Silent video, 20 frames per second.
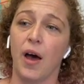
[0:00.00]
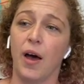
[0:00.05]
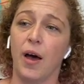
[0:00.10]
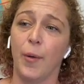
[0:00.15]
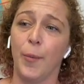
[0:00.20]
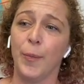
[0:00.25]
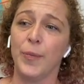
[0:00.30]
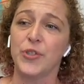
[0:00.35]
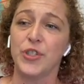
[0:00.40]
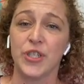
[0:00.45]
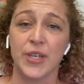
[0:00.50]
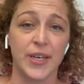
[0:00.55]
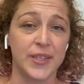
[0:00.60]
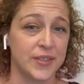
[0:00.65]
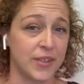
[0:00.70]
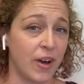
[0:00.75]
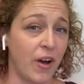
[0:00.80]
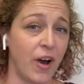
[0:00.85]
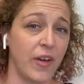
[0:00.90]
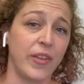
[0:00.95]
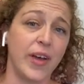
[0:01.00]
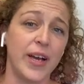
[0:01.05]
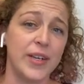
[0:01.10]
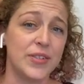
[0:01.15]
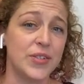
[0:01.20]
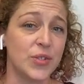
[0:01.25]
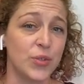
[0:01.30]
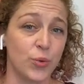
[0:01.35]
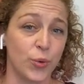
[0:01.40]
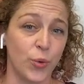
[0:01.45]
She has an online
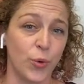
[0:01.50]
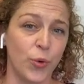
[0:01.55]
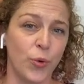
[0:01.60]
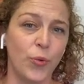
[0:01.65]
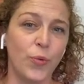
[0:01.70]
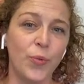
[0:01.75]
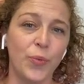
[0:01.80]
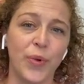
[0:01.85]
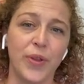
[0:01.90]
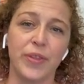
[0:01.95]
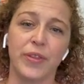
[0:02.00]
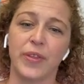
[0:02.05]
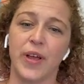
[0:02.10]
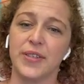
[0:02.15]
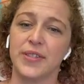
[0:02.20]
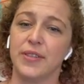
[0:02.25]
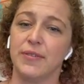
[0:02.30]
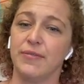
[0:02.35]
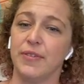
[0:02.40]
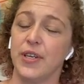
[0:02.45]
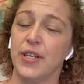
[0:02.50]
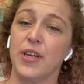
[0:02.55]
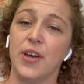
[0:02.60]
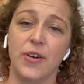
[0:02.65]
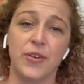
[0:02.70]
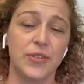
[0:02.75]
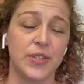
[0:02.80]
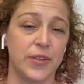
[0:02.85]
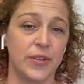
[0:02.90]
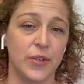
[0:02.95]
school with lots of
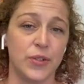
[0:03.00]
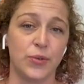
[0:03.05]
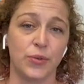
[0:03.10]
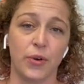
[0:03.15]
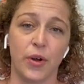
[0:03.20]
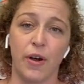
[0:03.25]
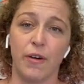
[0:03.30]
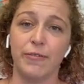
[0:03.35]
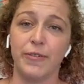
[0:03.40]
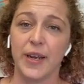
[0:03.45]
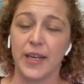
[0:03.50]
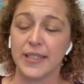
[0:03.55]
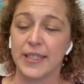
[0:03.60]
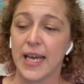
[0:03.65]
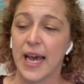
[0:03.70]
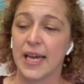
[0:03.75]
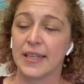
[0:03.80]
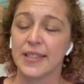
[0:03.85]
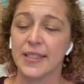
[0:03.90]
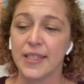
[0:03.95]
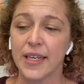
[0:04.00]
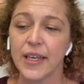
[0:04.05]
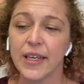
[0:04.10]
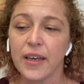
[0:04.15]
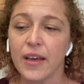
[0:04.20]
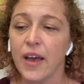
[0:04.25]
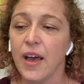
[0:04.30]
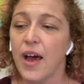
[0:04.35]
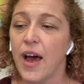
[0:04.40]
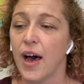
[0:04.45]
videos, and those are all fantastic.
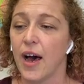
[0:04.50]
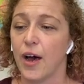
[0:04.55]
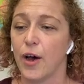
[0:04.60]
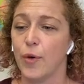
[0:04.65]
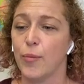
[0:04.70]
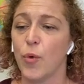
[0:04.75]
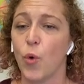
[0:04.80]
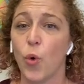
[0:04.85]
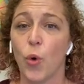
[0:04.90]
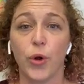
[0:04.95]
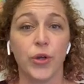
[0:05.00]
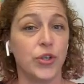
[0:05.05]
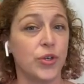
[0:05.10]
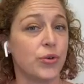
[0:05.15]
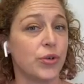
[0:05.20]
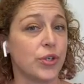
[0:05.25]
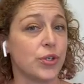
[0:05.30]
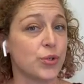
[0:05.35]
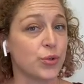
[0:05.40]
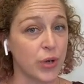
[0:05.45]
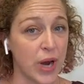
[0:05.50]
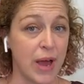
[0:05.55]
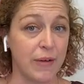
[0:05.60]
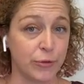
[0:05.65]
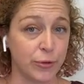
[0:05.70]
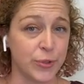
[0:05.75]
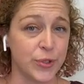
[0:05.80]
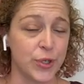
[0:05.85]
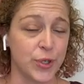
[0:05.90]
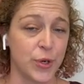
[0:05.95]
Or you could
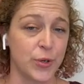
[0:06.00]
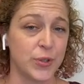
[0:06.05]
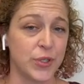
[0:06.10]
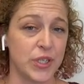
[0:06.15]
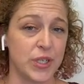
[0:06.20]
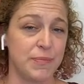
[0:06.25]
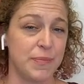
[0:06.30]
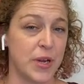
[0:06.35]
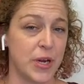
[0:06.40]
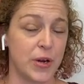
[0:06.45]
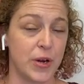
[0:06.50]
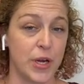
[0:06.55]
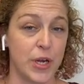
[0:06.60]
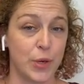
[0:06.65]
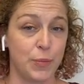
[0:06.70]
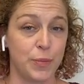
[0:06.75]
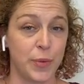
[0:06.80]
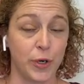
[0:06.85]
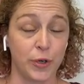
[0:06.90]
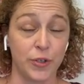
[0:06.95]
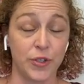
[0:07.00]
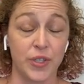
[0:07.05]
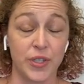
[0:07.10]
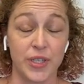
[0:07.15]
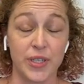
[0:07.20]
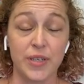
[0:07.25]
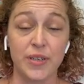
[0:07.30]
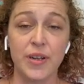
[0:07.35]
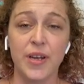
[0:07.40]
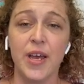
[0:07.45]
travel to go see Mary in
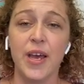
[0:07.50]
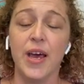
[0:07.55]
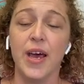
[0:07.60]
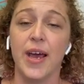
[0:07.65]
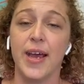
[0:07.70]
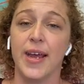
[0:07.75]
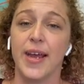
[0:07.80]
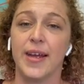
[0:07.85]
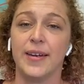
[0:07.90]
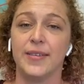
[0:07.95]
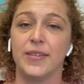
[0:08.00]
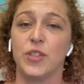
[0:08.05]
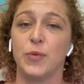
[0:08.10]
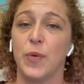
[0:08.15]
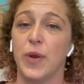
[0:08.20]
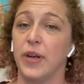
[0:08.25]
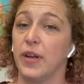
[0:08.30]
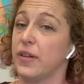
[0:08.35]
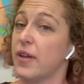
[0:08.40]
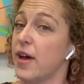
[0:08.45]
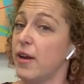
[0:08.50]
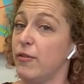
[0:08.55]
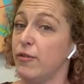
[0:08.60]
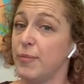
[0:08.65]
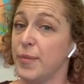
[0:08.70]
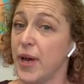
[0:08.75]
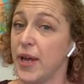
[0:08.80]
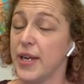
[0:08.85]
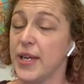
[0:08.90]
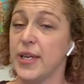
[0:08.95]
person and spend a lot of
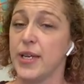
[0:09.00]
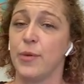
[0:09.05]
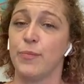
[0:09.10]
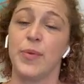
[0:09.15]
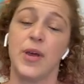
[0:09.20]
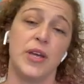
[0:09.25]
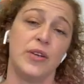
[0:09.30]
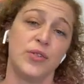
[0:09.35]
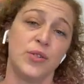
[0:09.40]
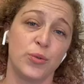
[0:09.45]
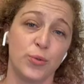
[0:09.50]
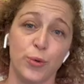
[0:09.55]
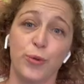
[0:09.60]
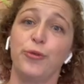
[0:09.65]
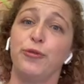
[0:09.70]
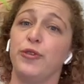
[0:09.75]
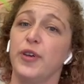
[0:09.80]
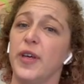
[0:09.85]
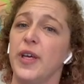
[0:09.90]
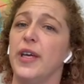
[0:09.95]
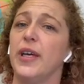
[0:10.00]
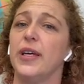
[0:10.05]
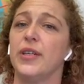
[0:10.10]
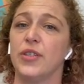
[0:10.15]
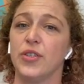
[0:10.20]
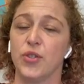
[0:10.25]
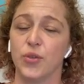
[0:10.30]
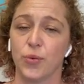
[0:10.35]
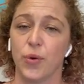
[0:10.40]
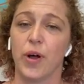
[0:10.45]
money and pay a school fee and
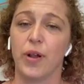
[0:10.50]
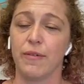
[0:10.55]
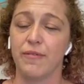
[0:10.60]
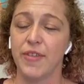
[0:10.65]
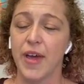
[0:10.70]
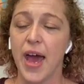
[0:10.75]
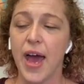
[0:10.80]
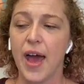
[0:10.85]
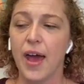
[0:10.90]
do all of that.